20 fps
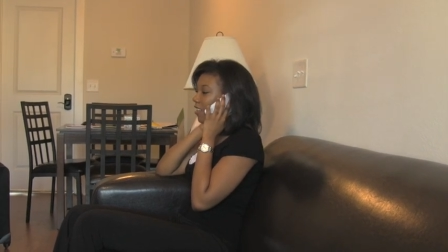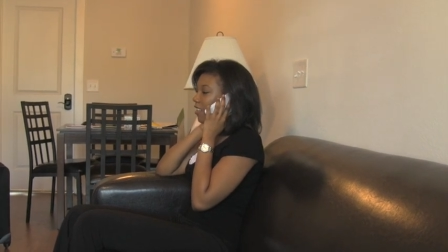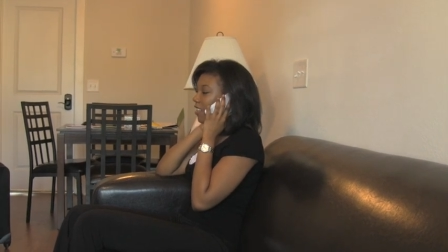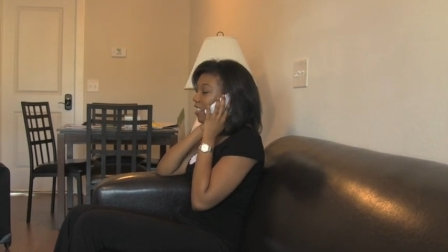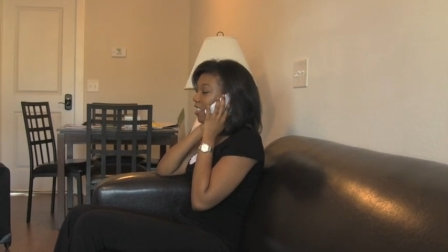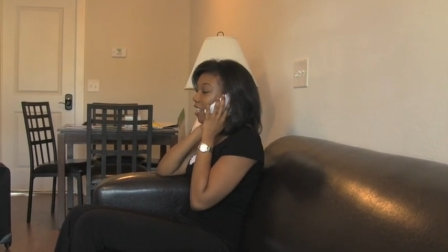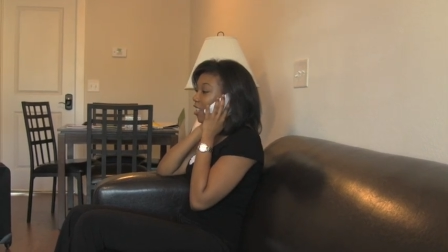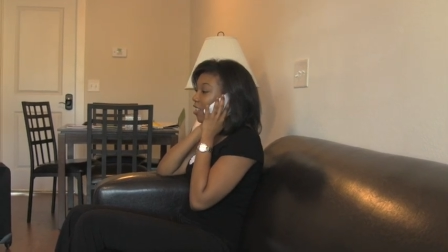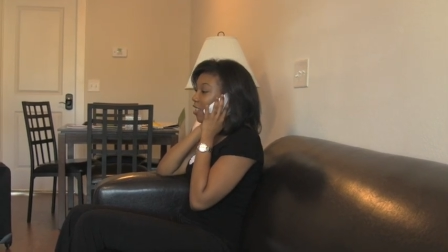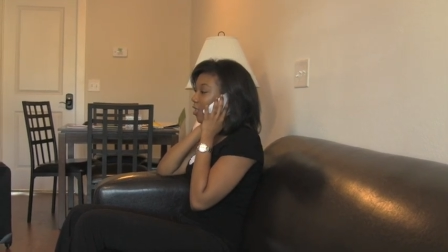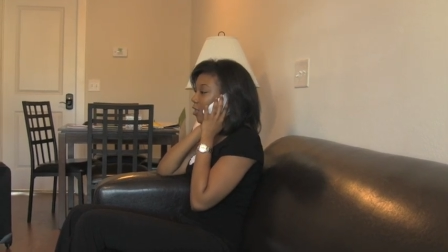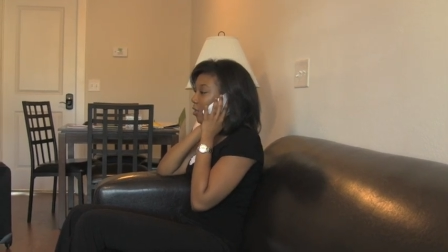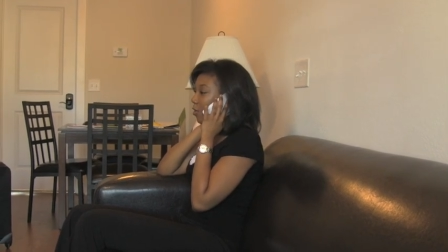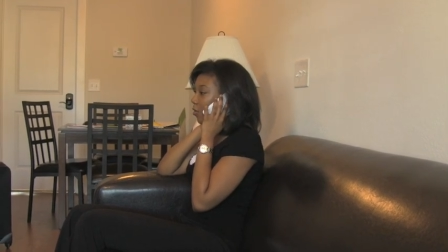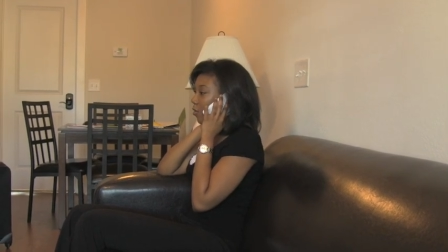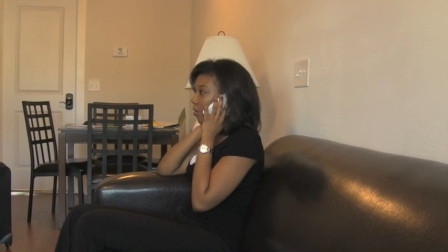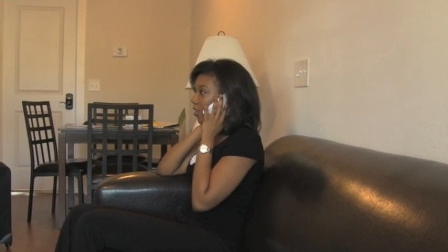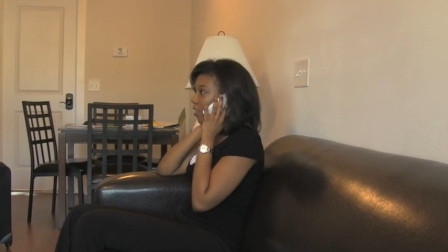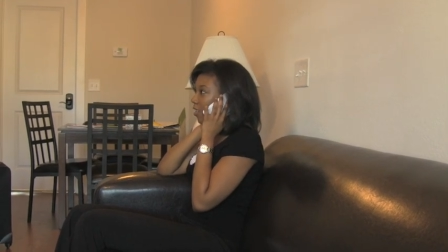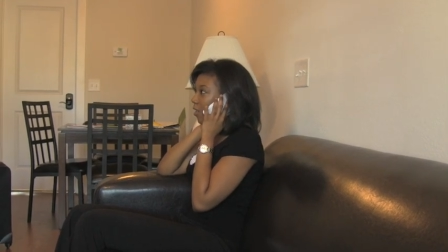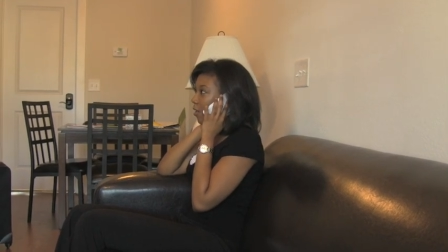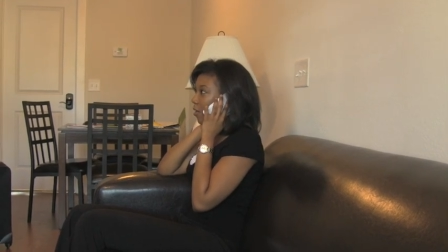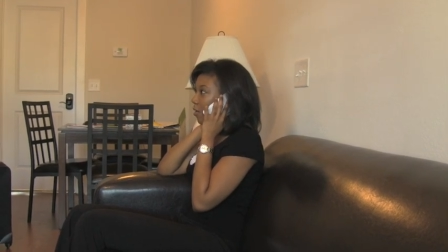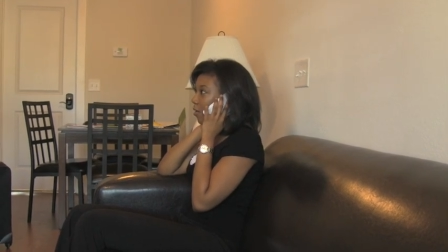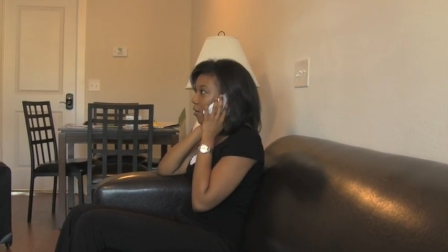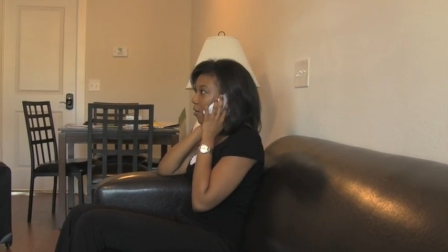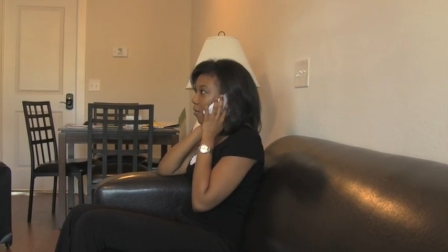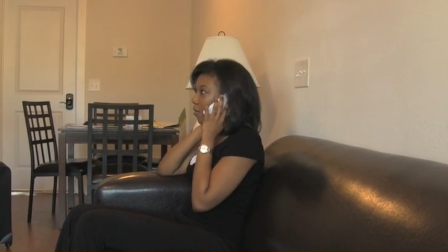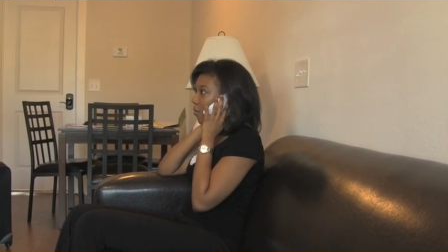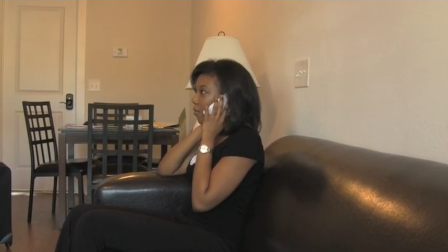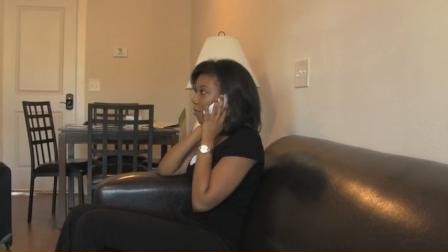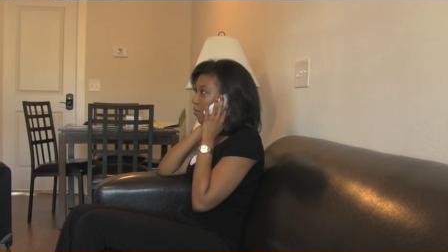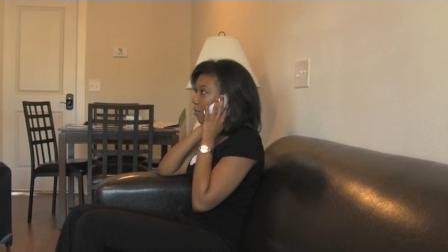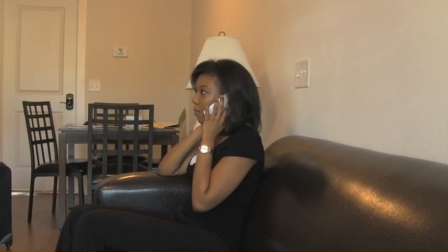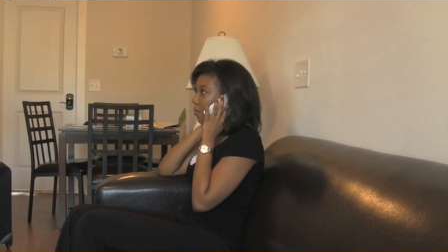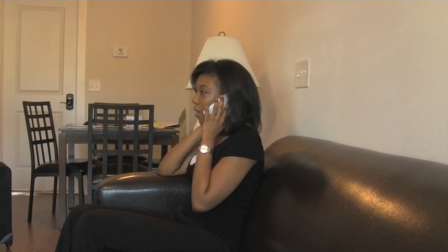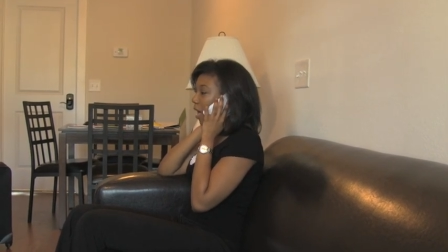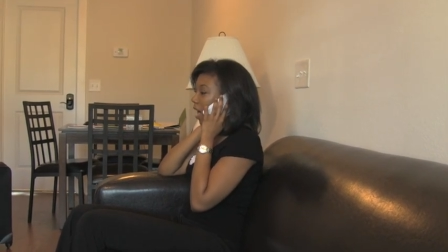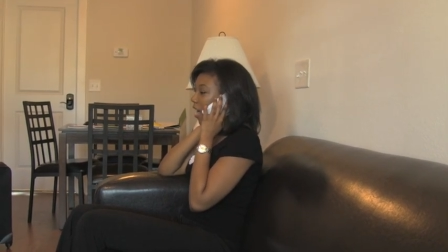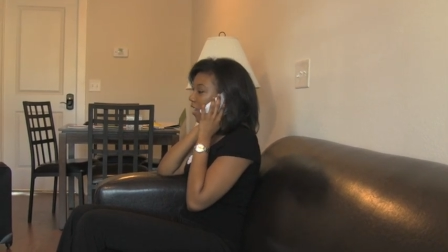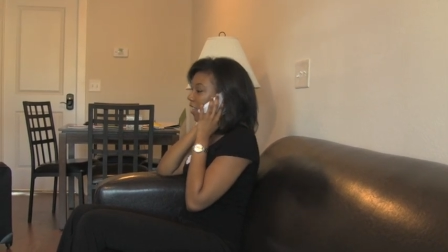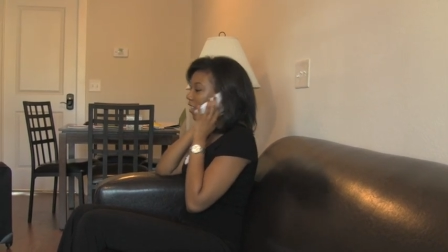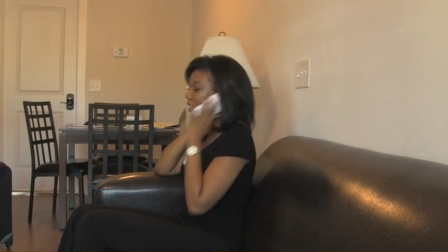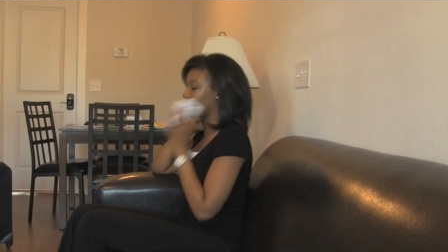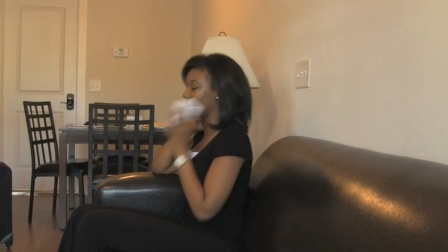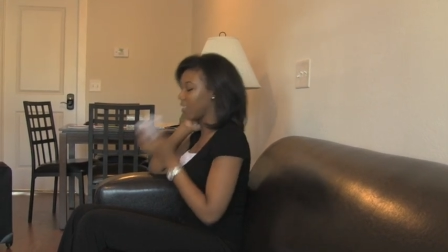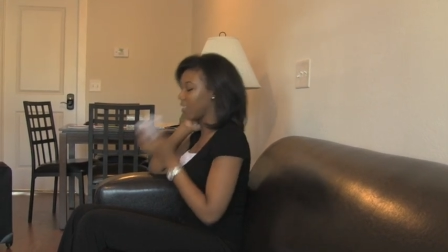See you soon. Bye.